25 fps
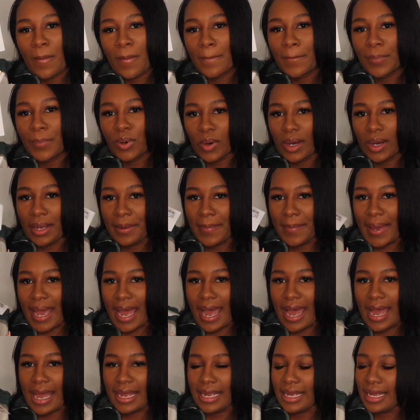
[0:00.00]
boy
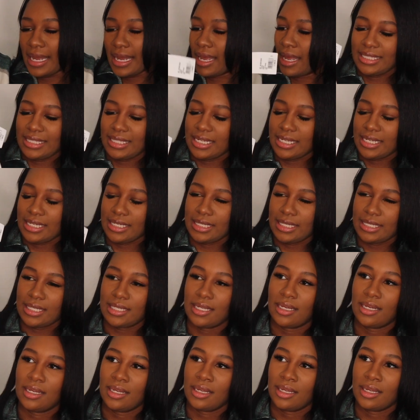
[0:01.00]
bag. This
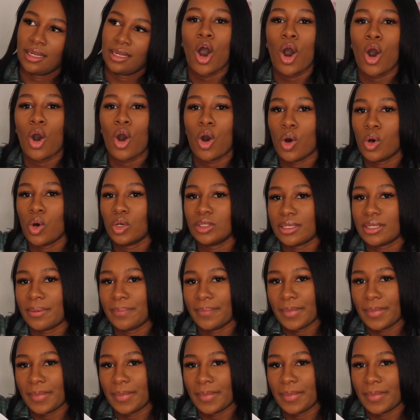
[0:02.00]
is old